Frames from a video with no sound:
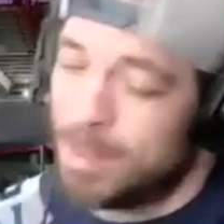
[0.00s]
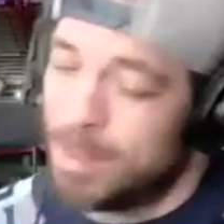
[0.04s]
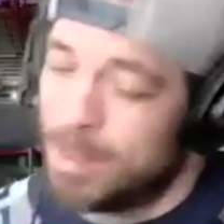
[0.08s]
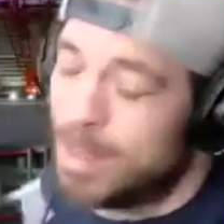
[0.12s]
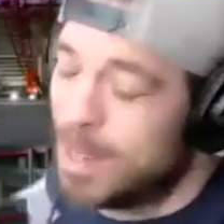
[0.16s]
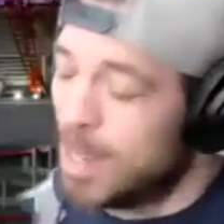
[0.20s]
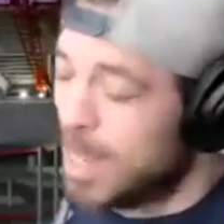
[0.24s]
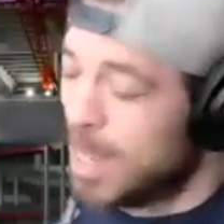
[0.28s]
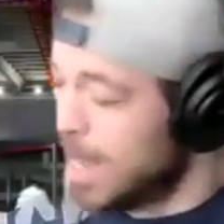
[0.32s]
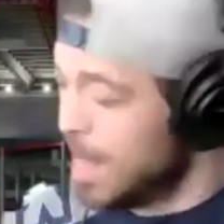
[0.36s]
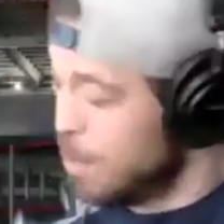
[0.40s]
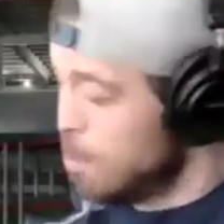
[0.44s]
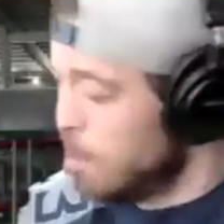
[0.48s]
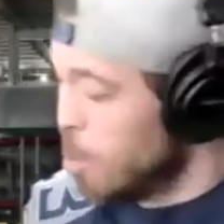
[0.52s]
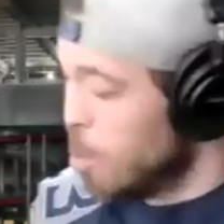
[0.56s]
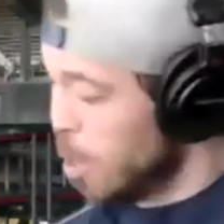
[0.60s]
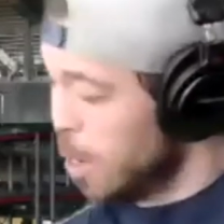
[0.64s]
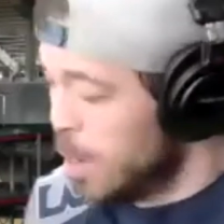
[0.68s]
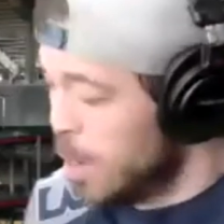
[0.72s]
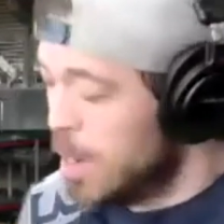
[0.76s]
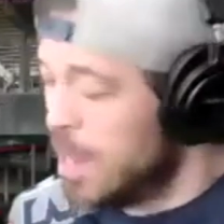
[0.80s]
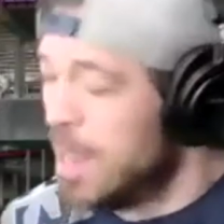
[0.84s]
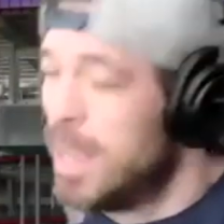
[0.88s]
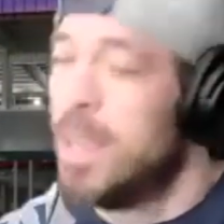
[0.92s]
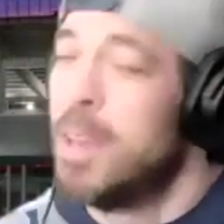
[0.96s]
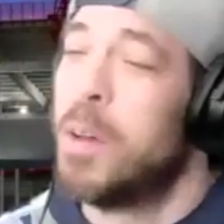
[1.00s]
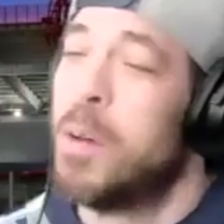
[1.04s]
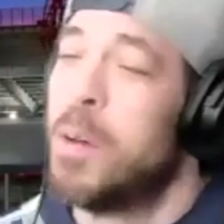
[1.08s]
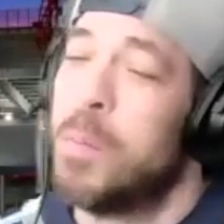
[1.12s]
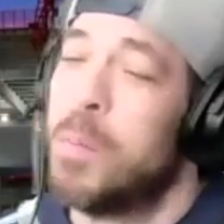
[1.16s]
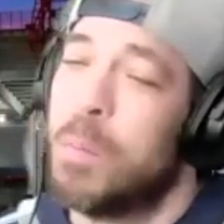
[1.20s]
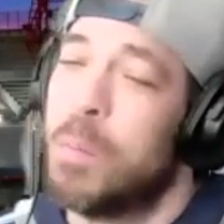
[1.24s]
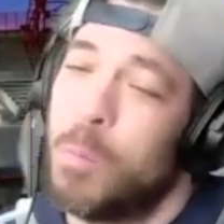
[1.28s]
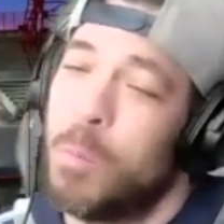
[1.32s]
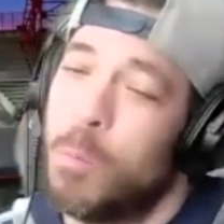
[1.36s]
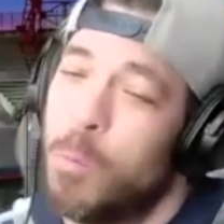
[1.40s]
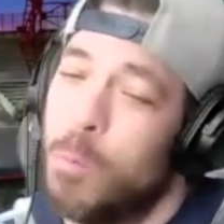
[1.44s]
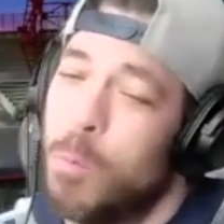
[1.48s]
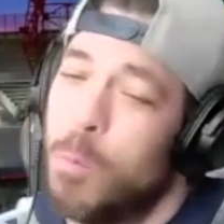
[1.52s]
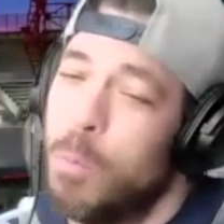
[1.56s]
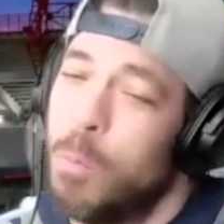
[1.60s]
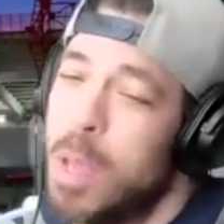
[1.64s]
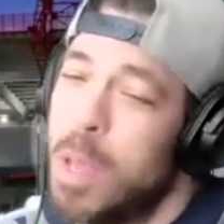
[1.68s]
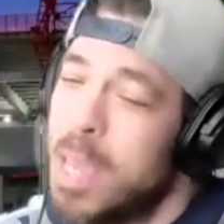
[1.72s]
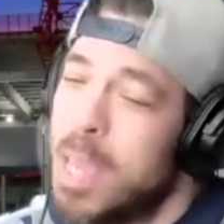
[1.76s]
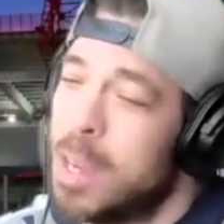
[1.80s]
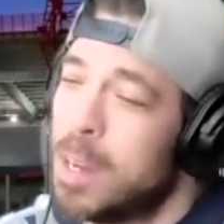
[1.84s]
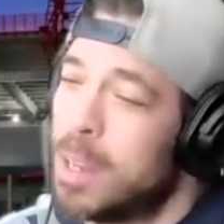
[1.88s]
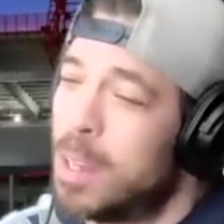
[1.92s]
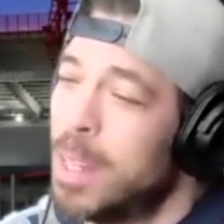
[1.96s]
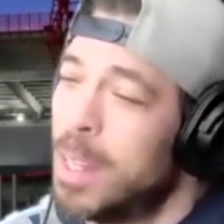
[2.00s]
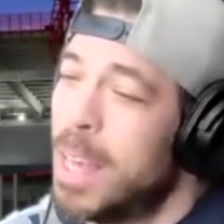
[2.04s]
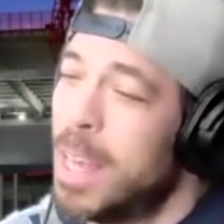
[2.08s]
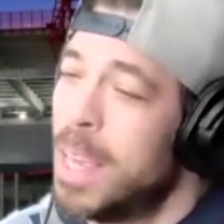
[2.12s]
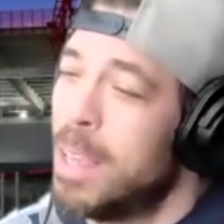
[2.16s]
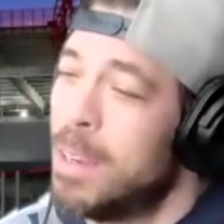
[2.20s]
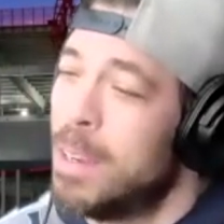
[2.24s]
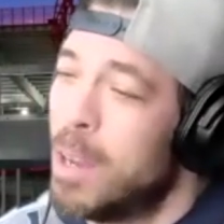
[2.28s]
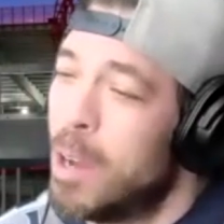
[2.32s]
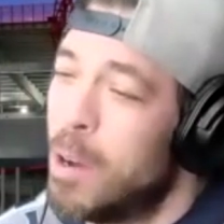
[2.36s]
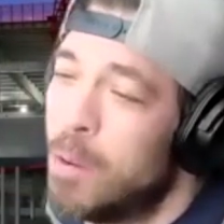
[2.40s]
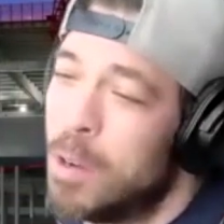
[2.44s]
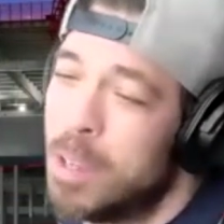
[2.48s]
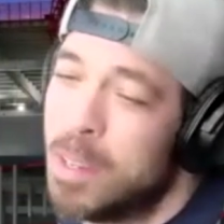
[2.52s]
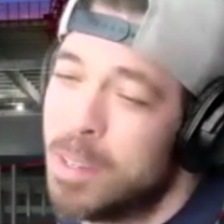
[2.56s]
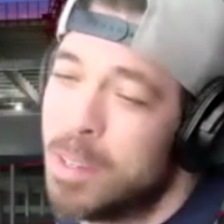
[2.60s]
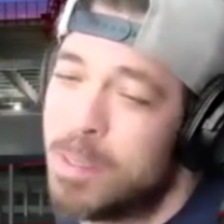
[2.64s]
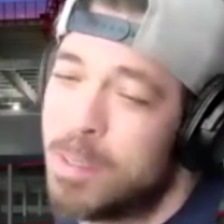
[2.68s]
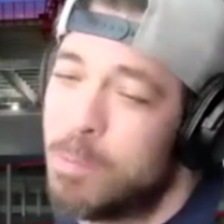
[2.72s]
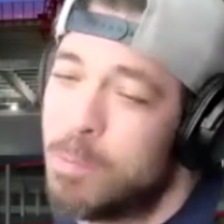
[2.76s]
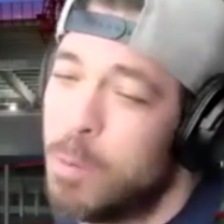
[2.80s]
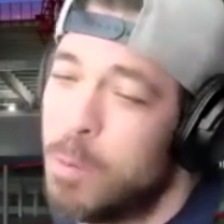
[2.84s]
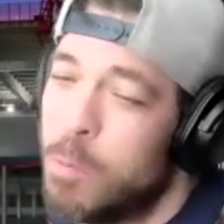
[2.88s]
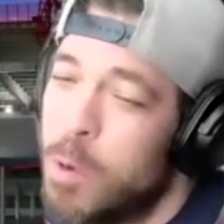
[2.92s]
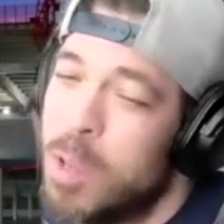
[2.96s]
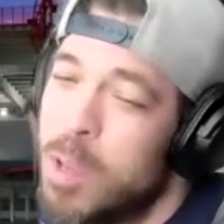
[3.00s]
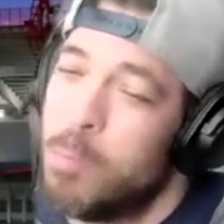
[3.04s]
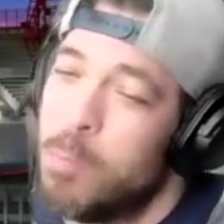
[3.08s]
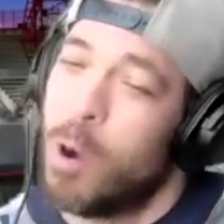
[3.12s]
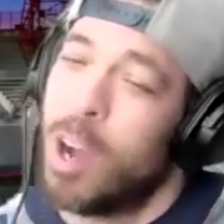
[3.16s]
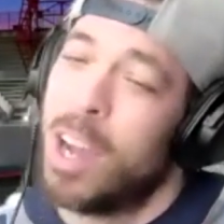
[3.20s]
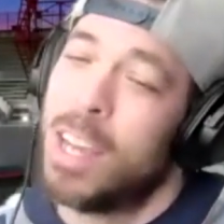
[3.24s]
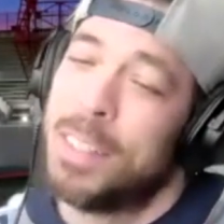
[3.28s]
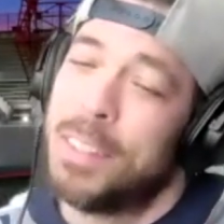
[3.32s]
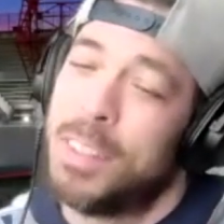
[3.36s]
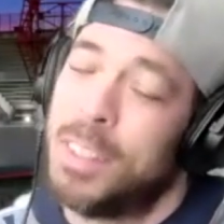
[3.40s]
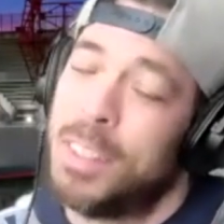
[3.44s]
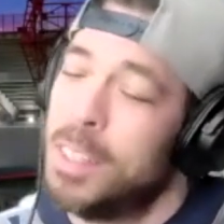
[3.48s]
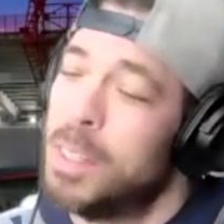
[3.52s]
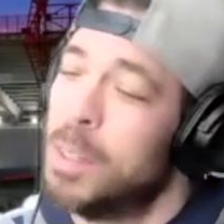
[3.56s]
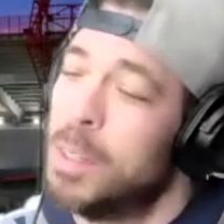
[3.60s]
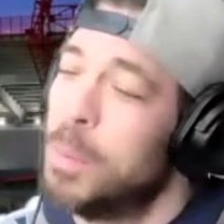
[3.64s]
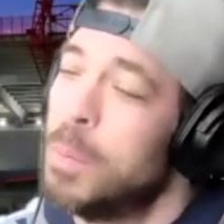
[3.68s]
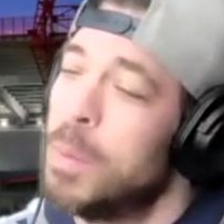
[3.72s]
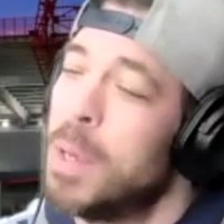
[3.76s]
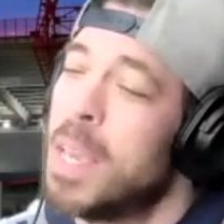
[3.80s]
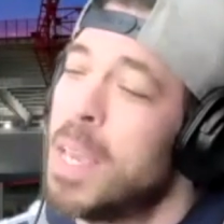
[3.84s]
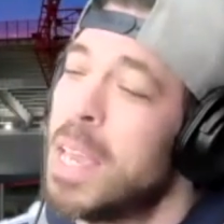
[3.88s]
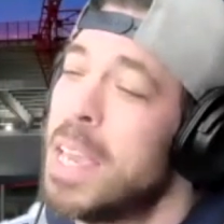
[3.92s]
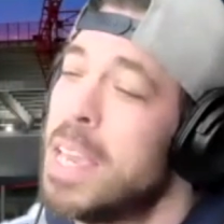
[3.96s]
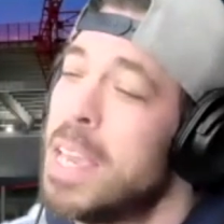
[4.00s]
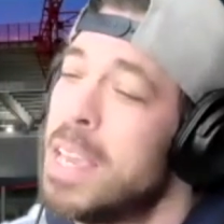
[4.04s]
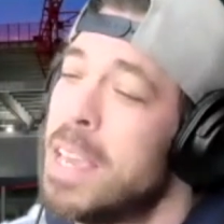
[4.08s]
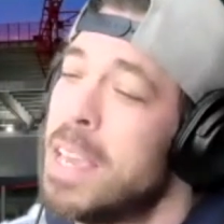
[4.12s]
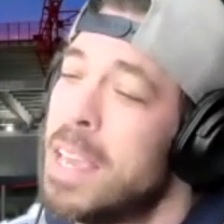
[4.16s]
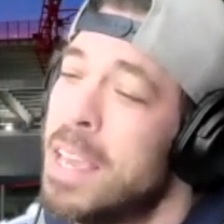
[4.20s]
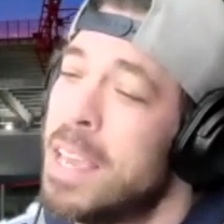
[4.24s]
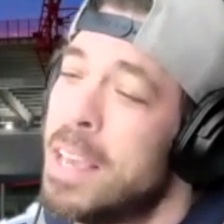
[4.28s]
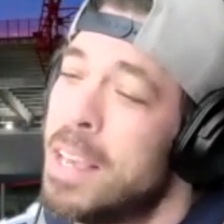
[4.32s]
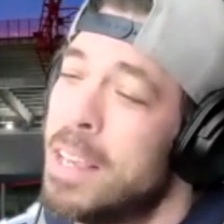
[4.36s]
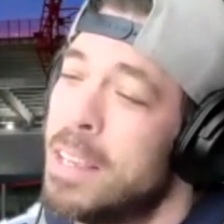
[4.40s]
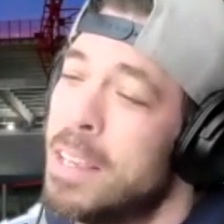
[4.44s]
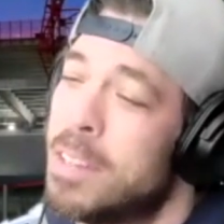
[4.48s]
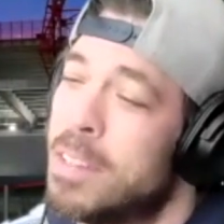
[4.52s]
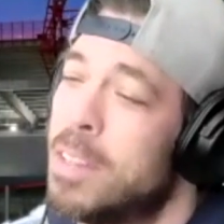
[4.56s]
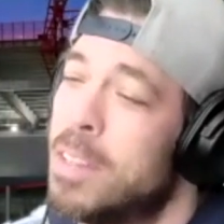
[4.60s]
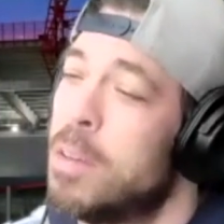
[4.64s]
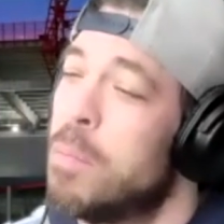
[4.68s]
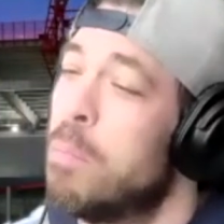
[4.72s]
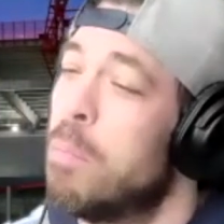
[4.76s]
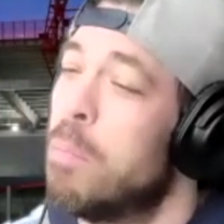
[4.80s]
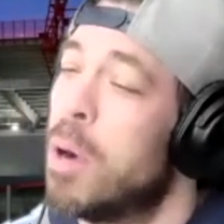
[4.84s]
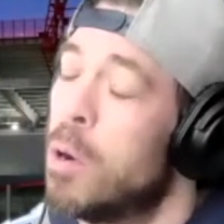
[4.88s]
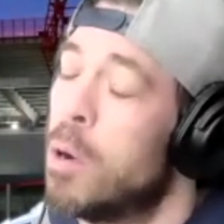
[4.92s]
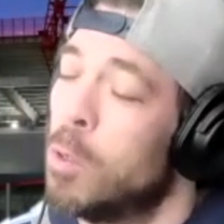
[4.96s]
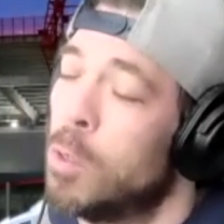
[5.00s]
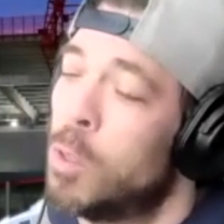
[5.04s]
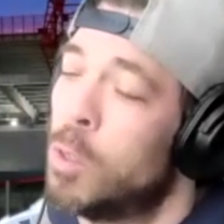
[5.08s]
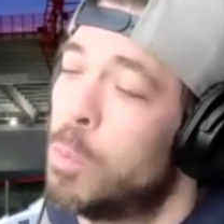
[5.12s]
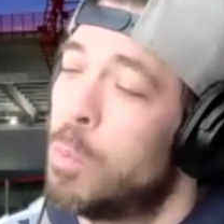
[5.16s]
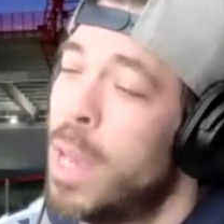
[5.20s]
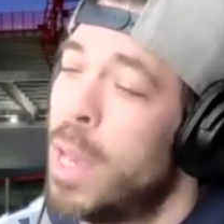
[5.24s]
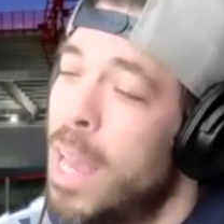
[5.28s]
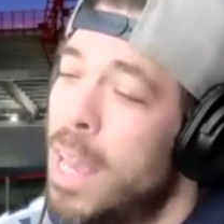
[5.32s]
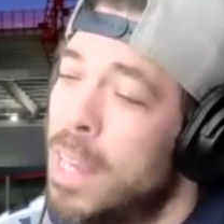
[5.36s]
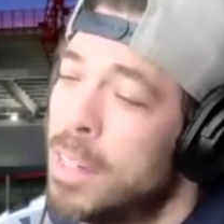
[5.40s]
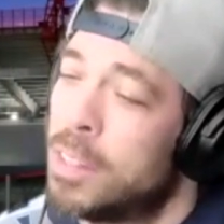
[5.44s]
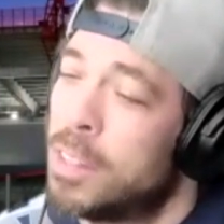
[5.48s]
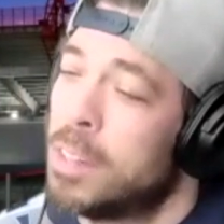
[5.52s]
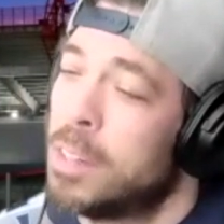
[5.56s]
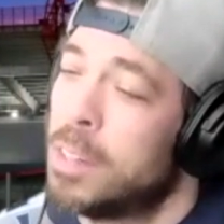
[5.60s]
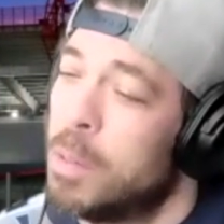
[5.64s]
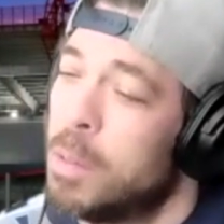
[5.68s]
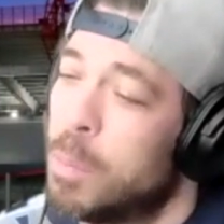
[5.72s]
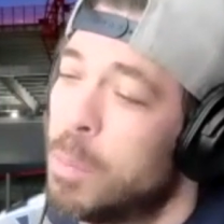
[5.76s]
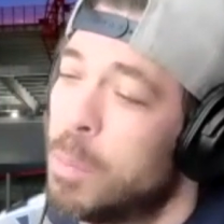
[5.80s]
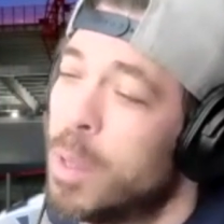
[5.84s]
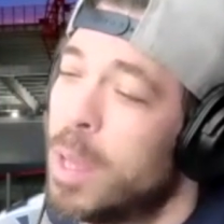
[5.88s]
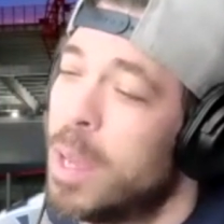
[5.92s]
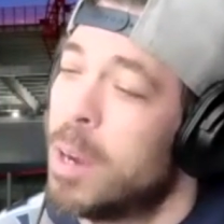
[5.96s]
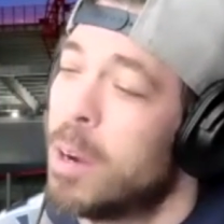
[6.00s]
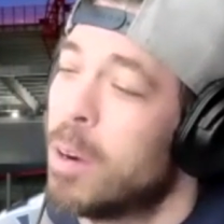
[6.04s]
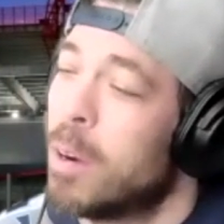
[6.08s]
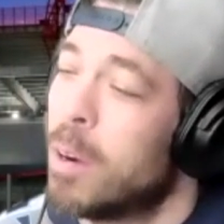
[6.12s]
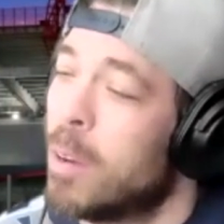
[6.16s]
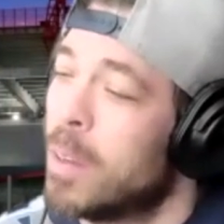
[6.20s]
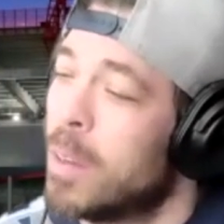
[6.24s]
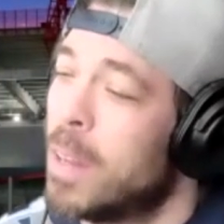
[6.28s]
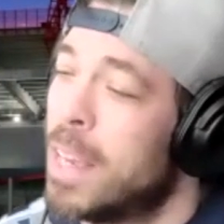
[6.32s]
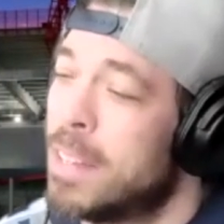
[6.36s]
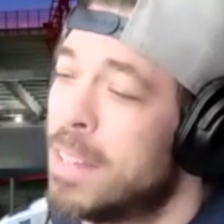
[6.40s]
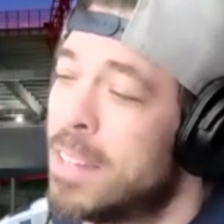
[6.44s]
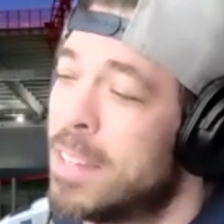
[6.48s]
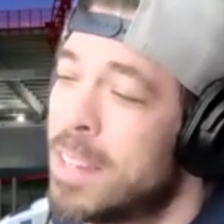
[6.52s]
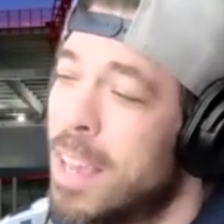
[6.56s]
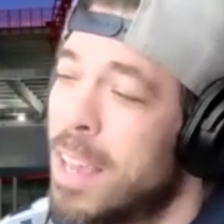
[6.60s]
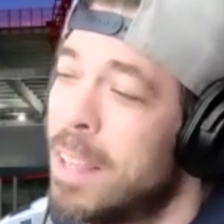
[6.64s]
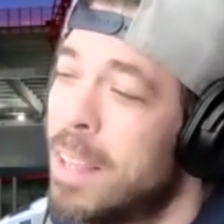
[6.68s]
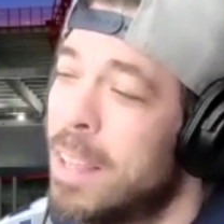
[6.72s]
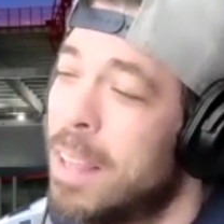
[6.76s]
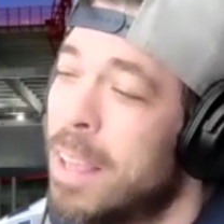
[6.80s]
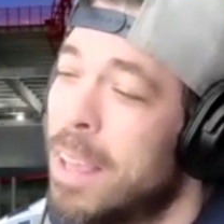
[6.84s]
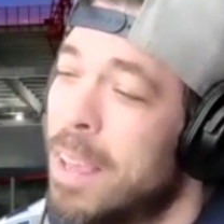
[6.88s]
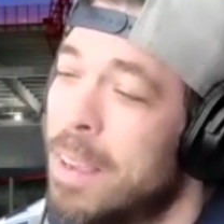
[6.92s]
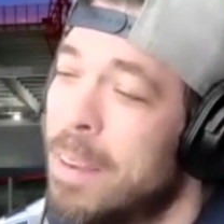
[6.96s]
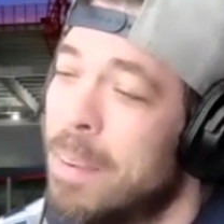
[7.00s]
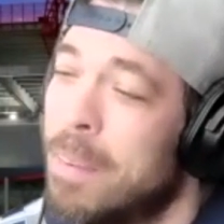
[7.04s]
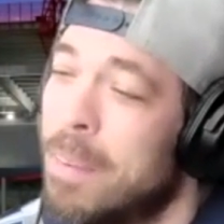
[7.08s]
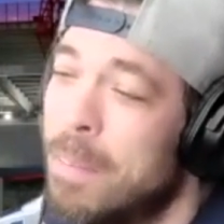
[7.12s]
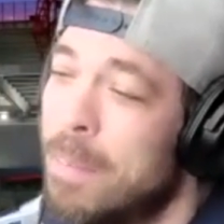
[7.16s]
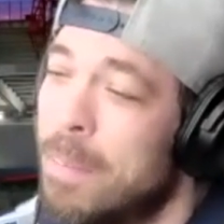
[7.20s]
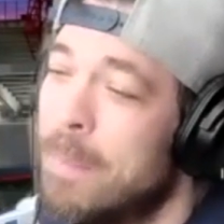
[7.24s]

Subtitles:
to get more into him, me and Clay notice when we watch him, he is the most passionate player on that sideline.